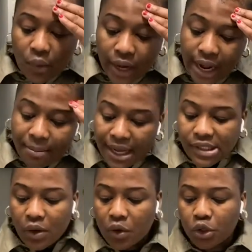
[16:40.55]
what
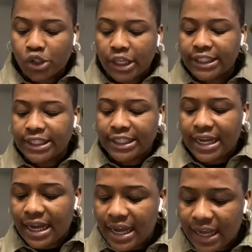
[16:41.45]
about someone who studied in
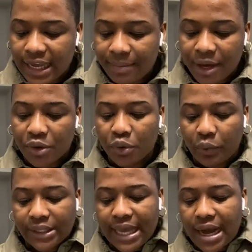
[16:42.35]

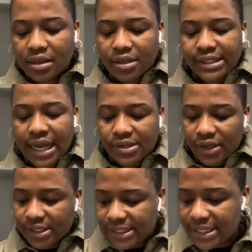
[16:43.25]
Cameroon with
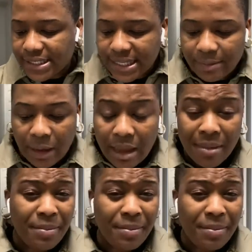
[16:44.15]
Anglo-Saxon system?